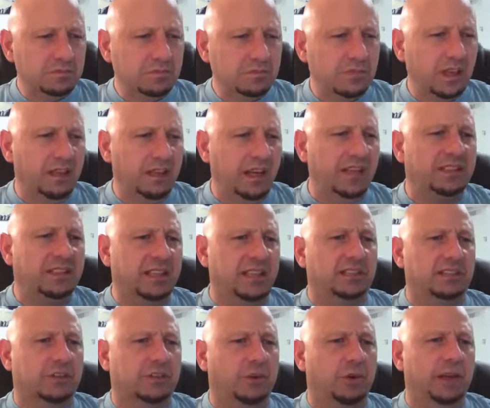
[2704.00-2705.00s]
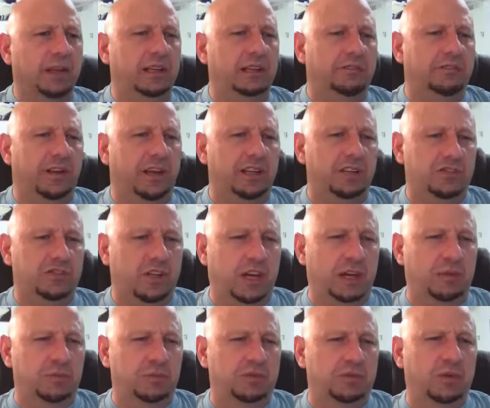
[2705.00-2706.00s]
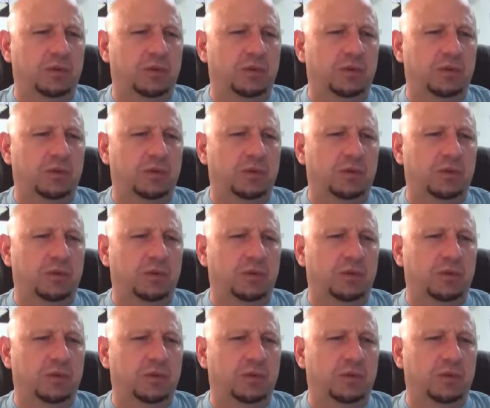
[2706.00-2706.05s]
yes, that is great advice, James.